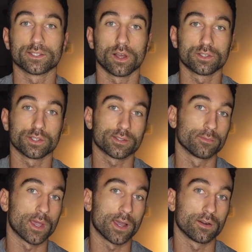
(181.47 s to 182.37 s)
not just a
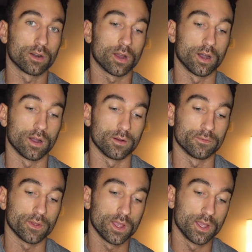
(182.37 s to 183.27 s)
matter
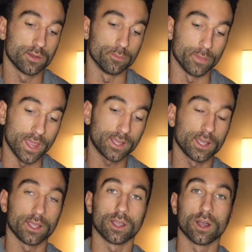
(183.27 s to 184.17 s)
of
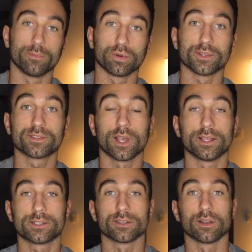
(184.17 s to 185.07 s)
making a
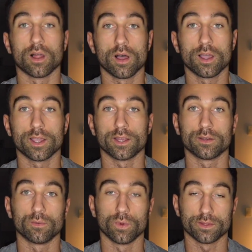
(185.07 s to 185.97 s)
precise
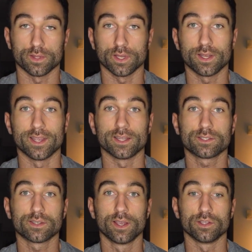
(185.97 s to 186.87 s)
line with it,
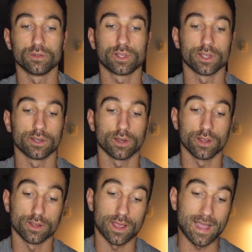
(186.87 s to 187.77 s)
you can
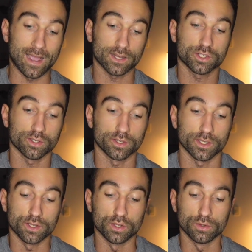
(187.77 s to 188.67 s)

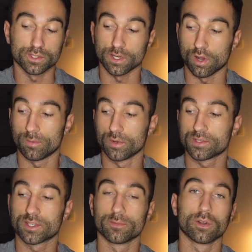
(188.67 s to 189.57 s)
actually use it
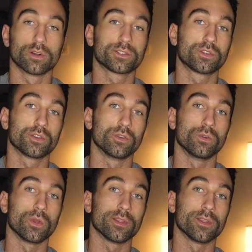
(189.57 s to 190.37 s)
almost similar to